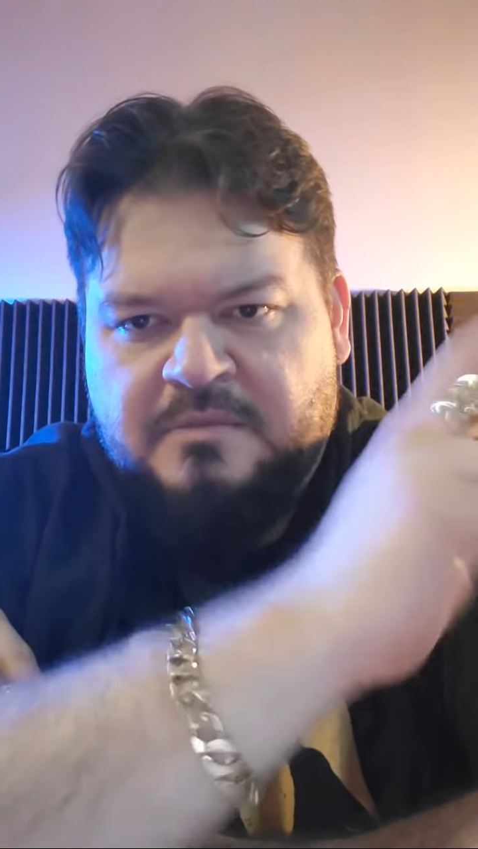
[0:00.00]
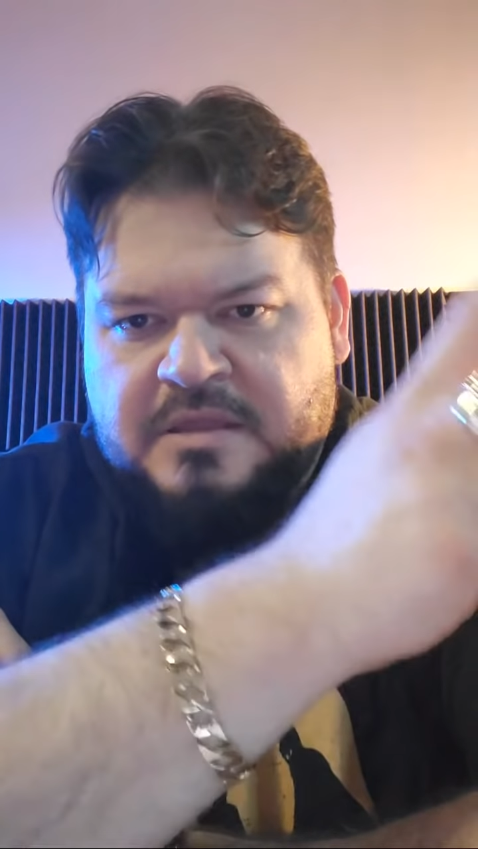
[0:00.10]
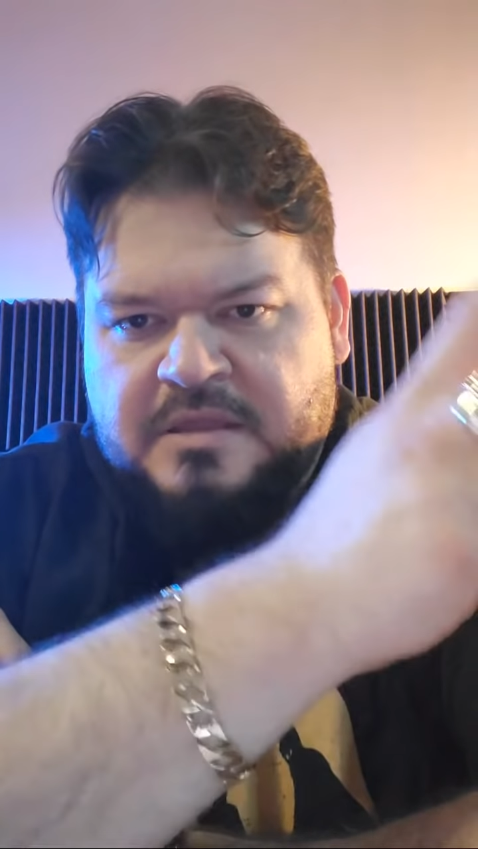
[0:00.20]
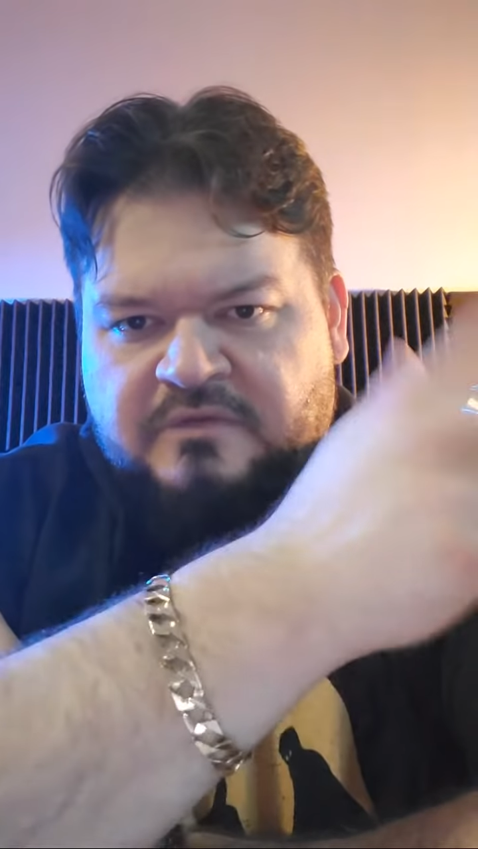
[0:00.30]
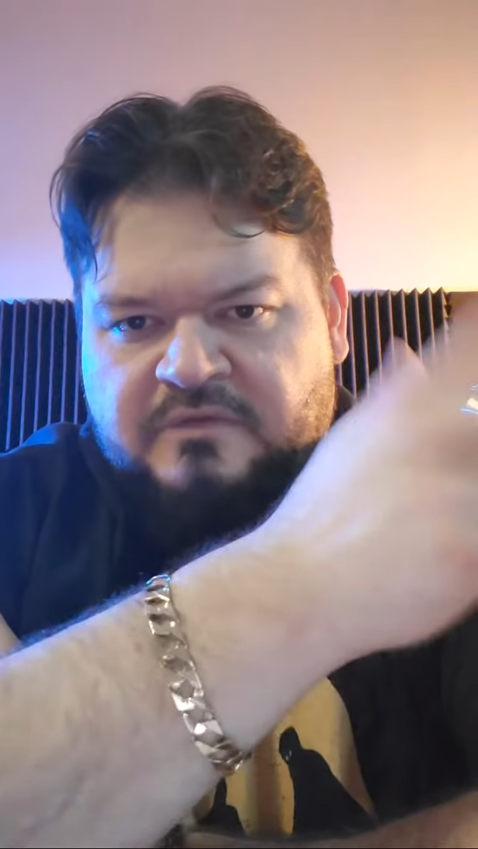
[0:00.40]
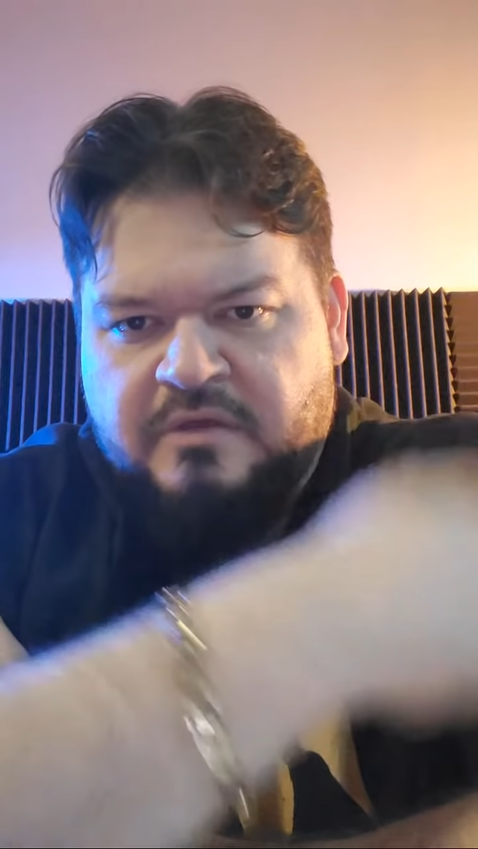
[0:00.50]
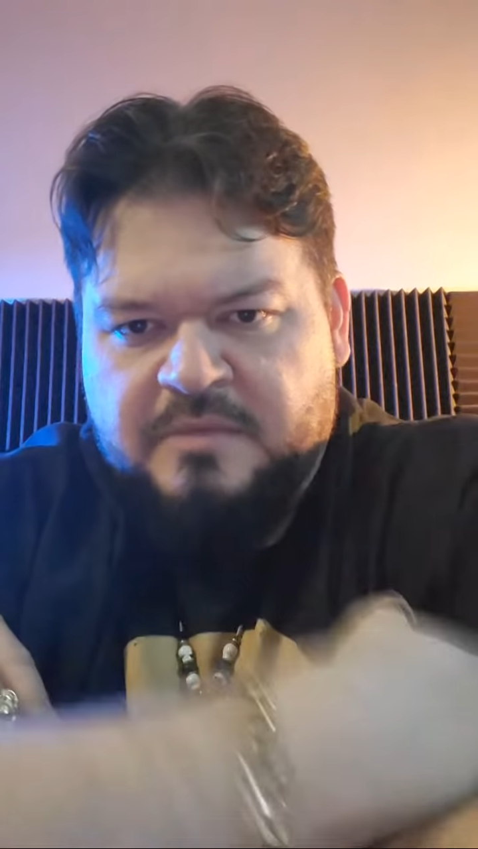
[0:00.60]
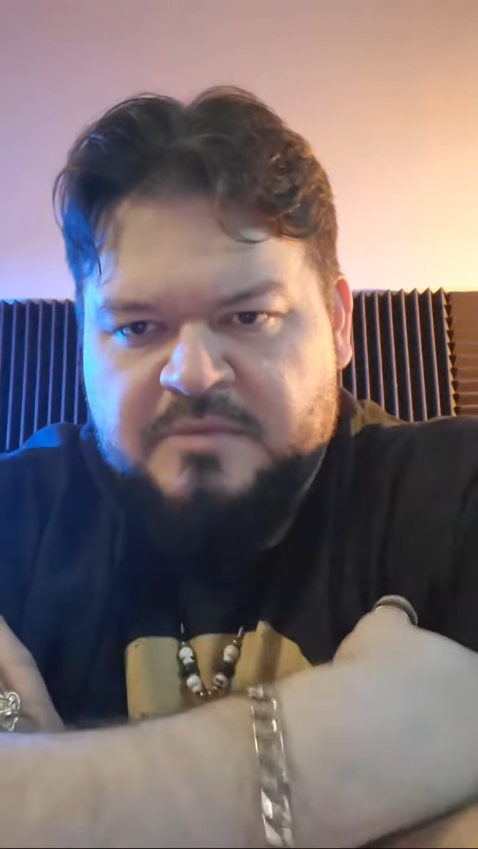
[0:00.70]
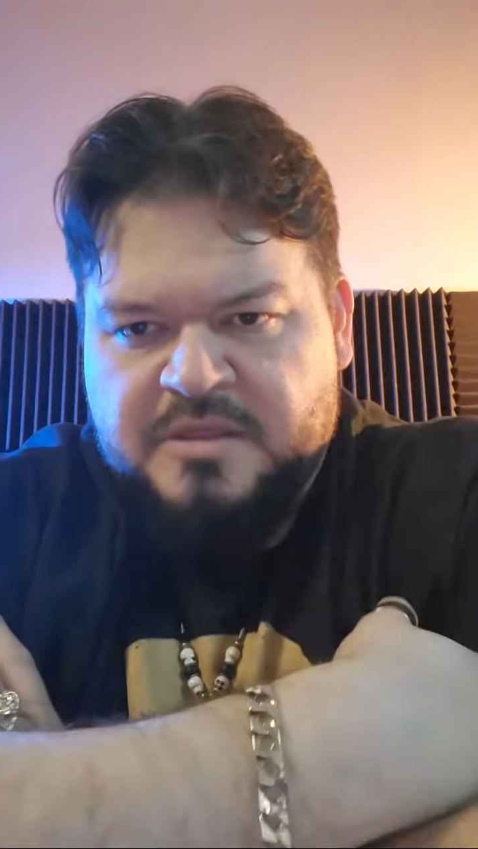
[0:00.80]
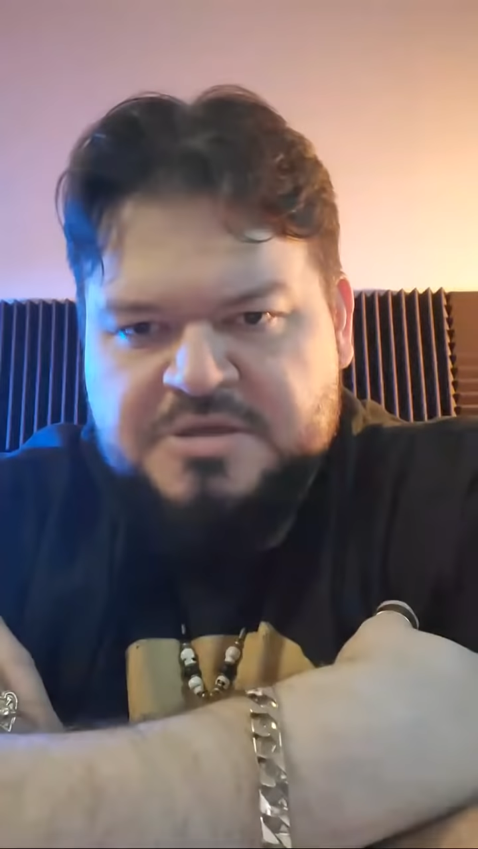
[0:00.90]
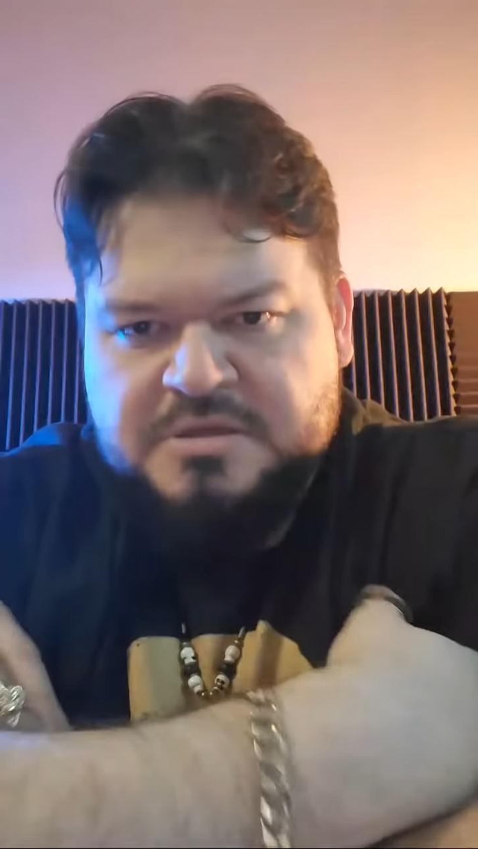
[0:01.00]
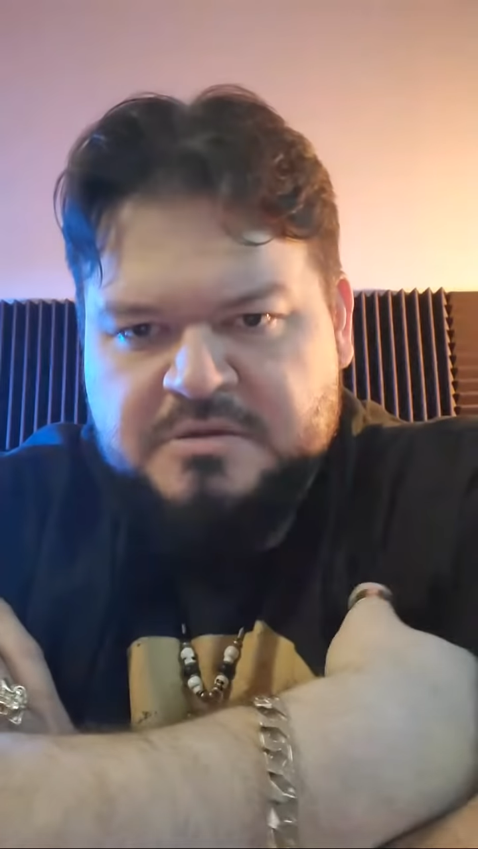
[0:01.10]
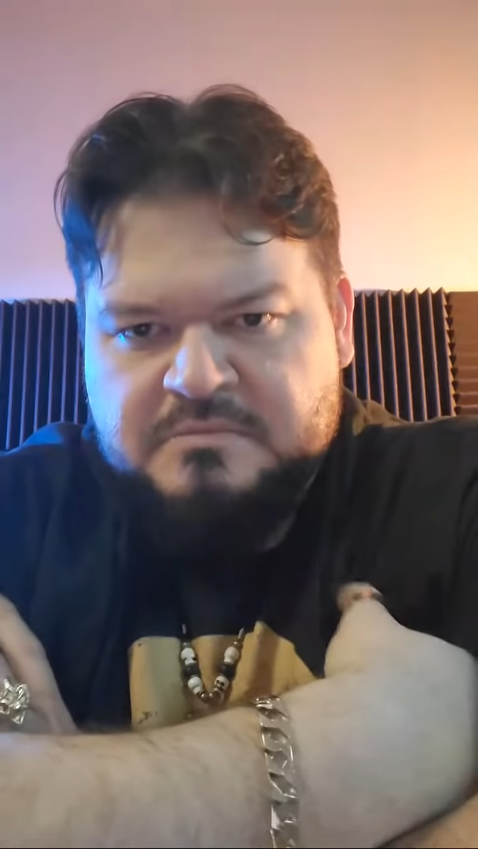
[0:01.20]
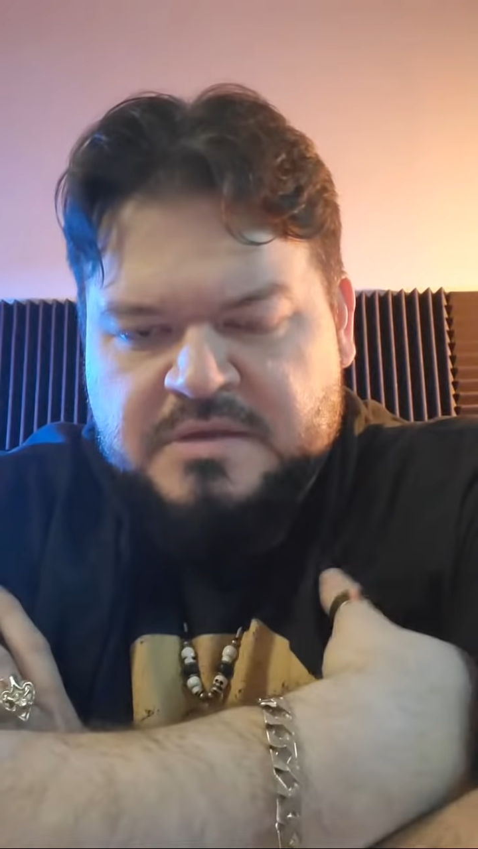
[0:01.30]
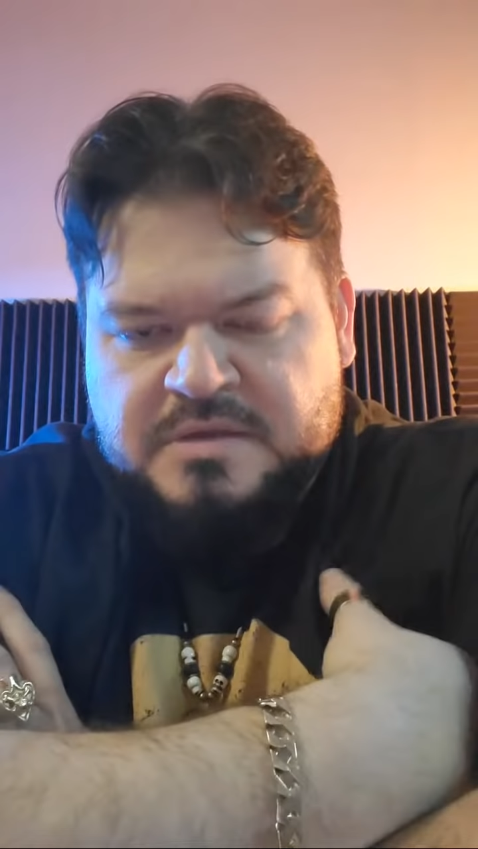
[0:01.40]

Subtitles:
I mean, it's all ammunition,